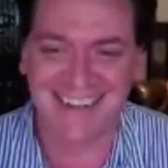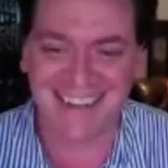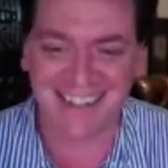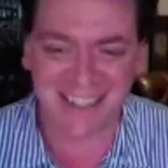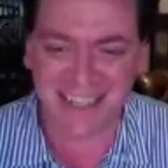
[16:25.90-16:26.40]
It
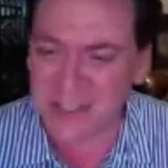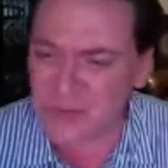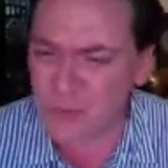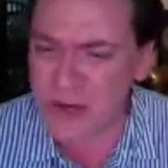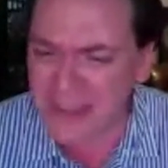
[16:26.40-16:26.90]

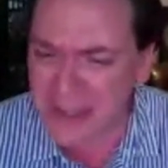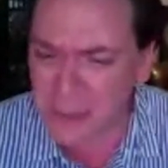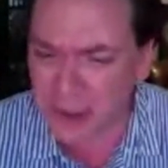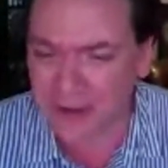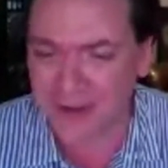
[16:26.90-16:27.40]
gets really
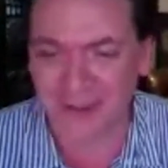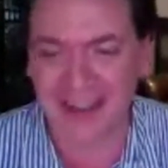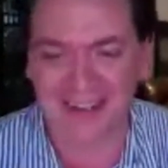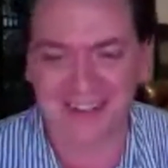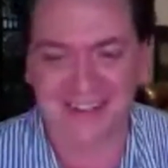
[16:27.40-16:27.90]
weird,
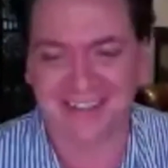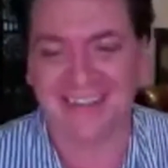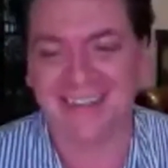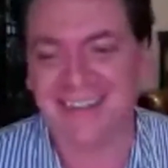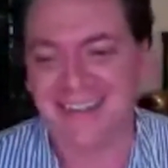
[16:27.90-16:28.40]
actually.
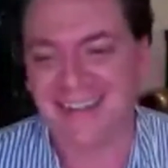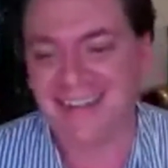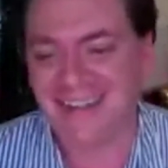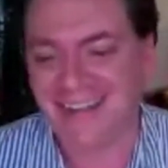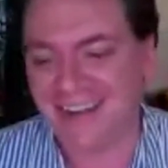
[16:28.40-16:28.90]

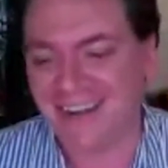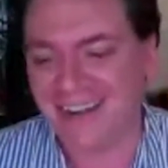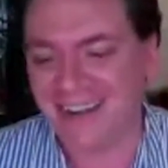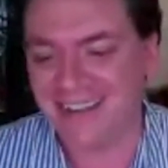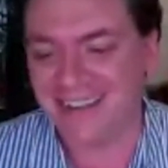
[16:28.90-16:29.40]

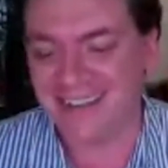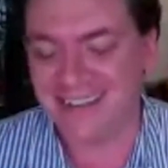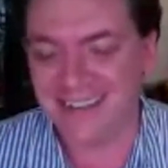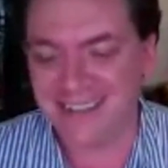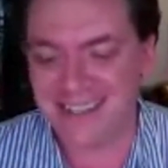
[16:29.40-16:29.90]
And
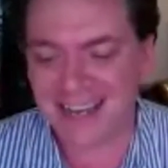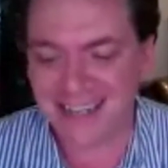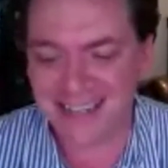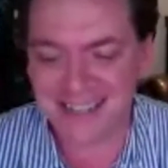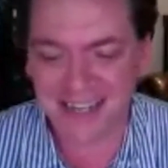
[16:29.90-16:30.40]
the
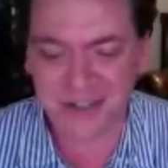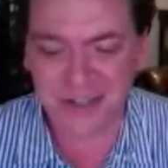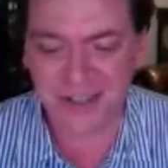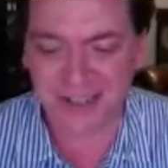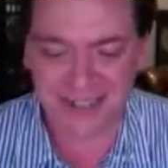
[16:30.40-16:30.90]
second
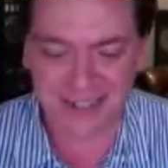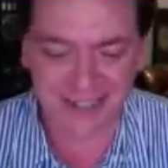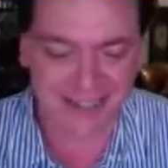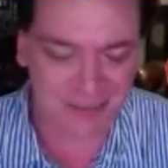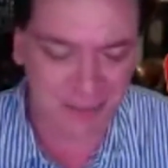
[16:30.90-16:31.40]
section
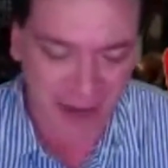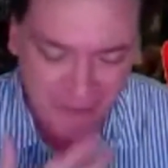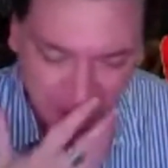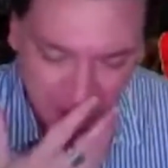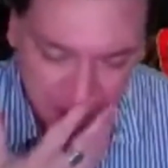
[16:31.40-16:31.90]
is by
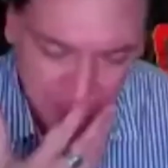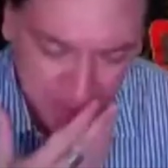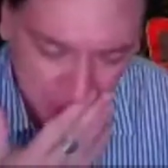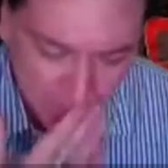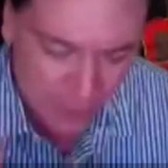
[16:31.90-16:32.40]
far
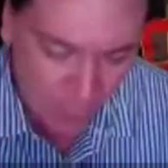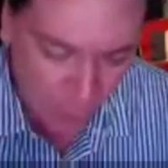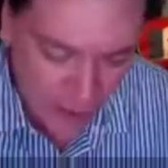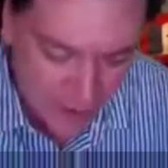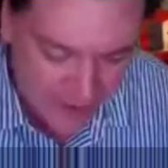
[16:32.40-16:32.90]
the
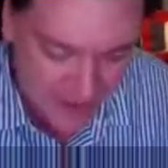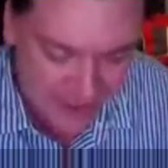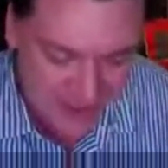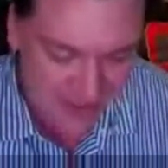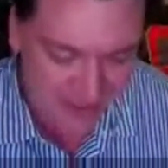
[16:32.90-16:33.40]

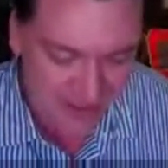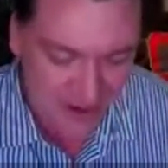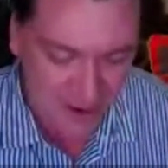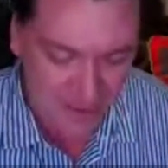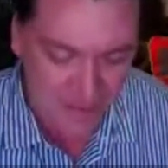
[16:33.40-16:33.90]
weirdest
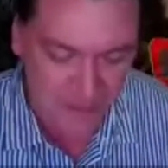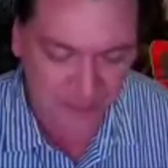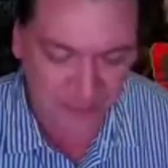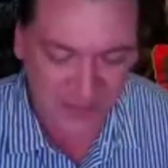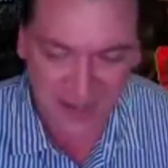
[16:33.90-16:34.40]

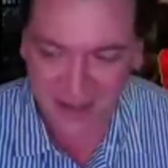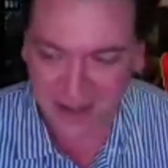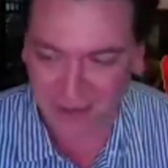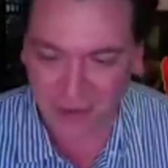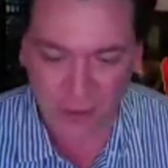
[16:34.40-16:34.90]

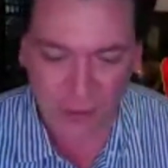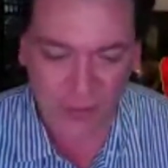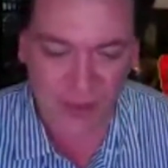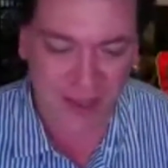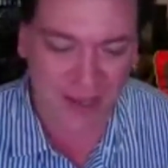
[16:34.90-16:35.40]
of the whole
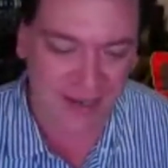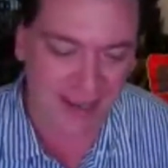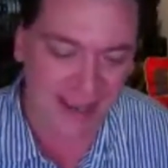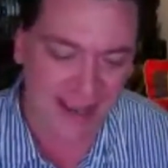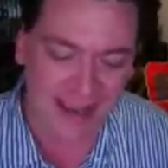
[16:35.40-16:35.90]

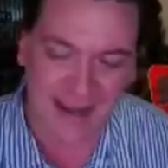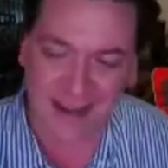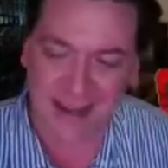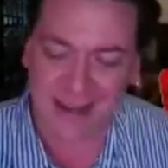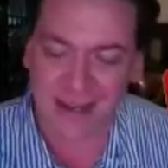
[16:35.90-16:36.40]
thing. And,
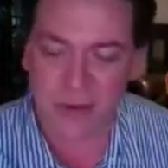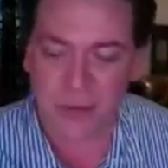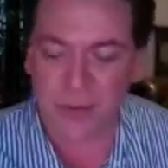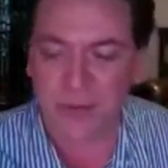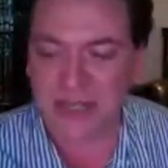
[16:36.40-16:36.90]

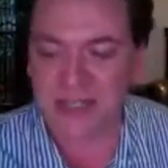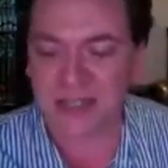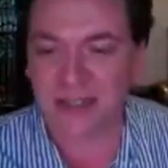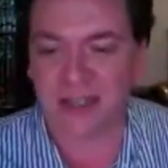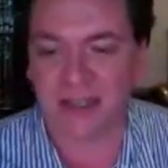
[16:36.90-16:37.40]

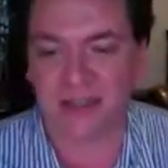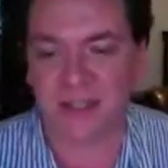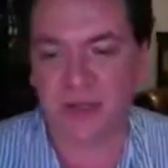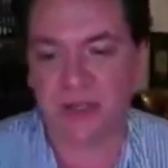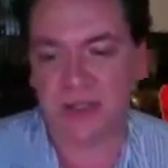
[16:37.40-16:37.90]
basically it
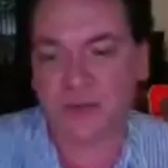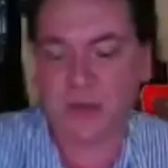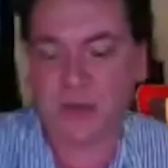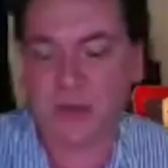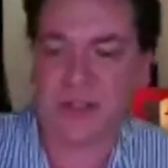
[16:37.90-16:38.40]

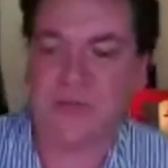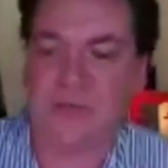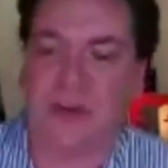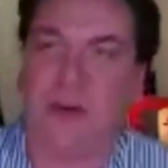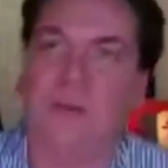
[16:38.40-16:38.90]
switches
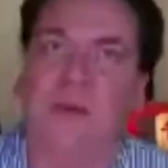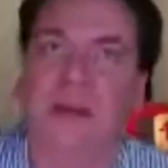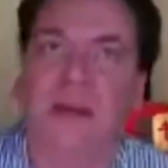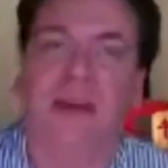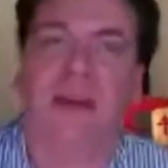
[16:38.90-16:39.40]

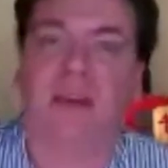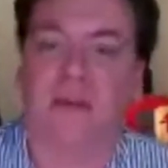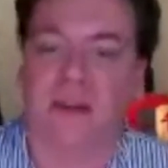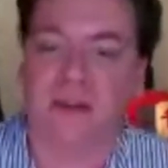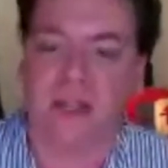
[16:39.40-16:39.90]
from,
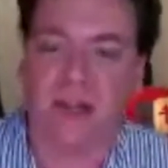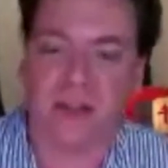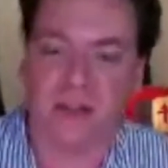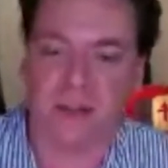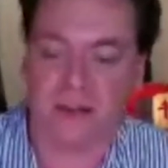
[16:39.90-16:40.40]
here's how
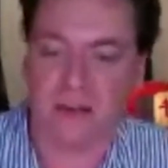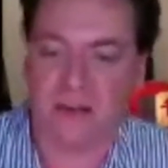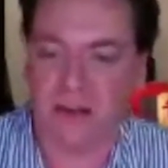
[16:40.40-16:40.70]
you